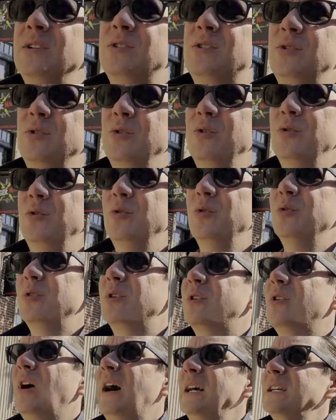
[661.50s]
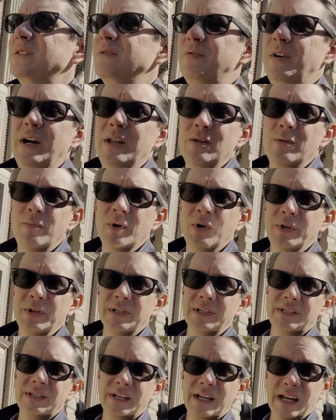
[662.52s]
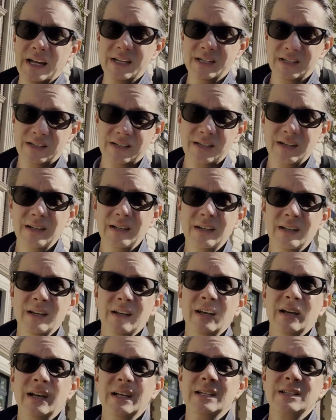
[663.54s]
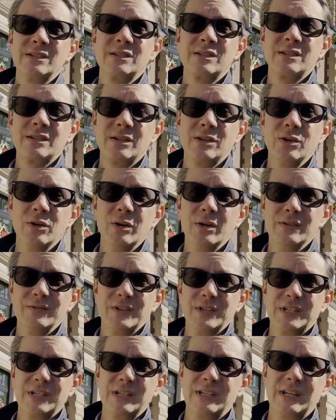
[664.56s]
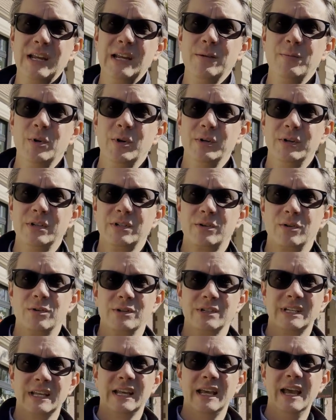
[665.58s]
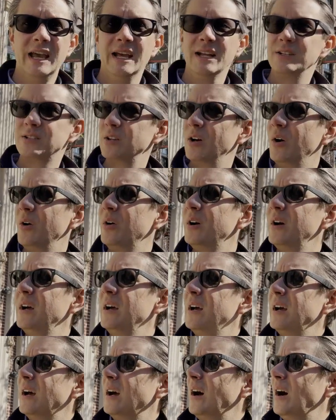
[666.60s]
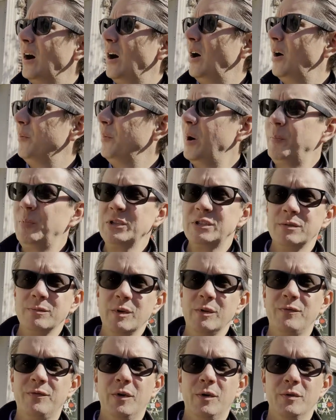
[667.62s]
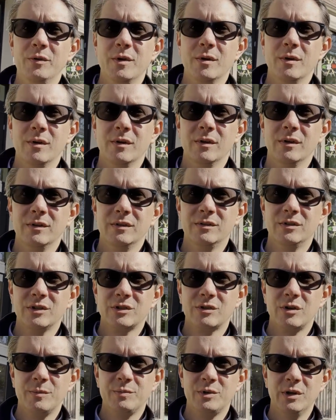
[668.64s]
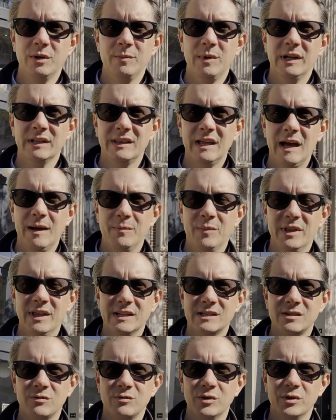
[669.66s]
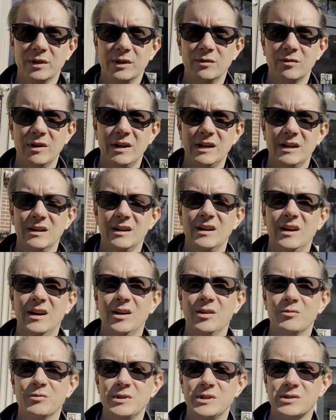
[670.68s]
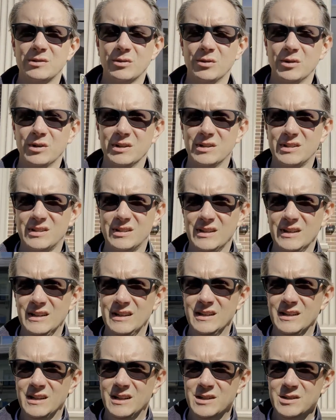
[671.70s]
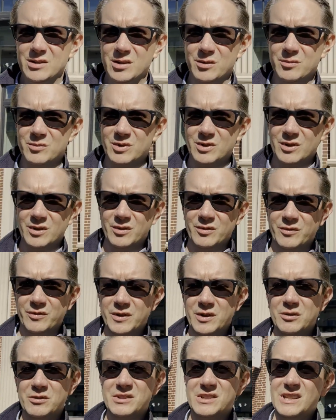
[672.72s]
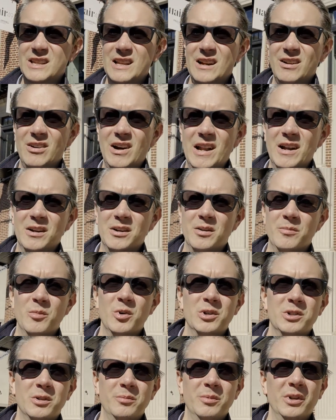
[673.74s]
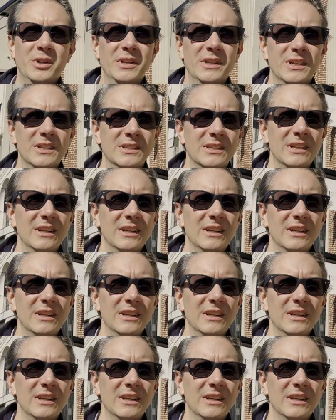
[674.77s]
to classify their building to get as good of a sustainability score as they can. So I'll put some info in the description about that, but that's a really great resource in terms of, you don't see that a lot on commercial buildings.